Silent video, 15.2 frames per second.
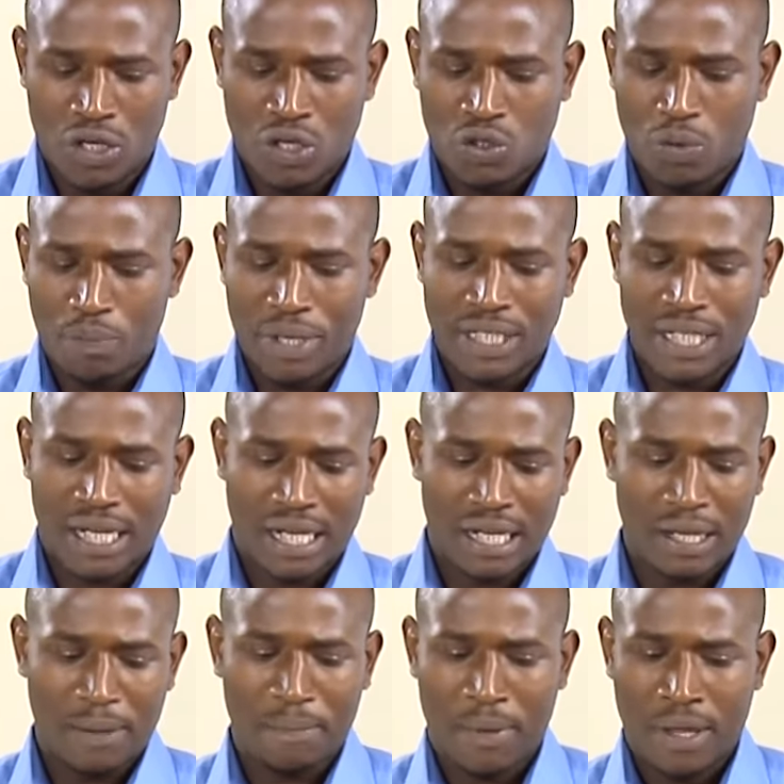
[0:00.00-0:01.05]
So
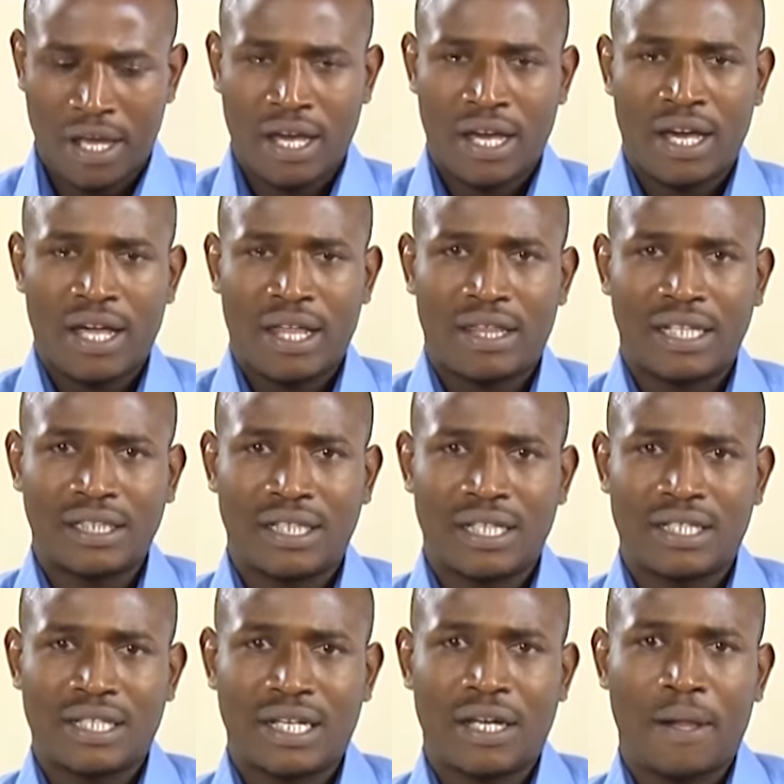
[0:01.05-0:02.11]
basically, that
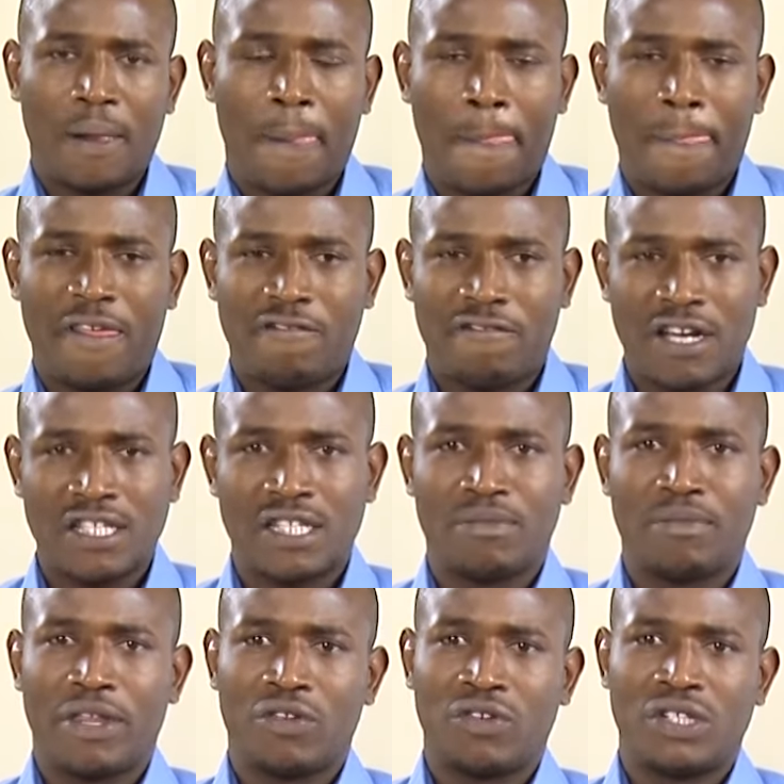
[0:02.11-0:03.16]
is the first
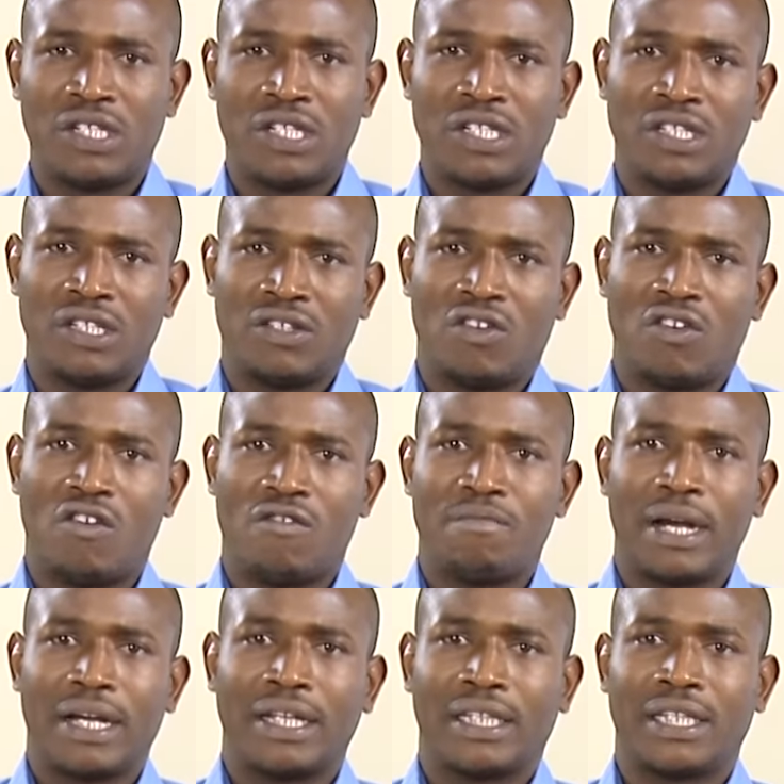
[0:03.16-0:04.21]
method of
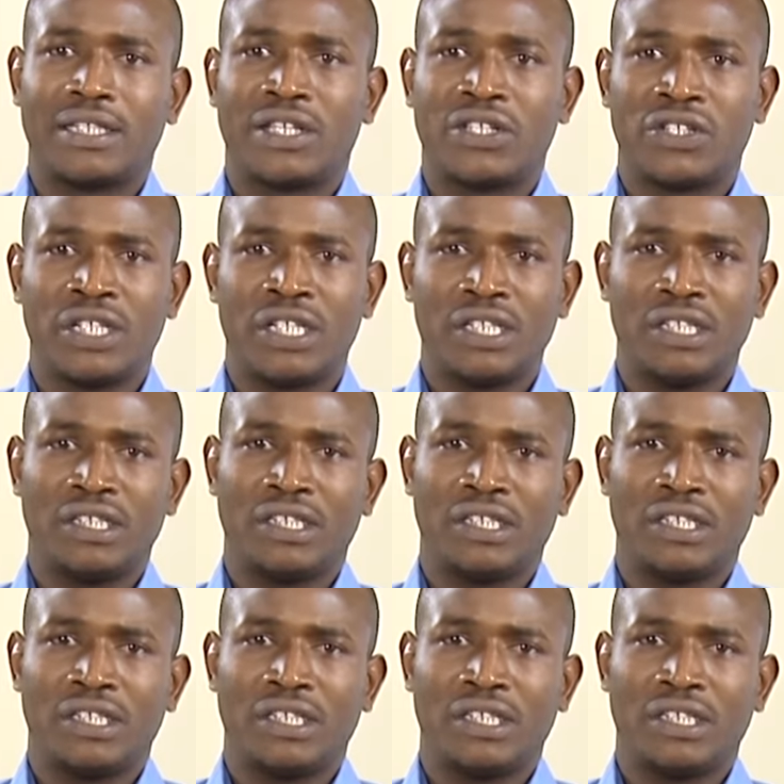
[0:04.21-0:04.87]
magnetization,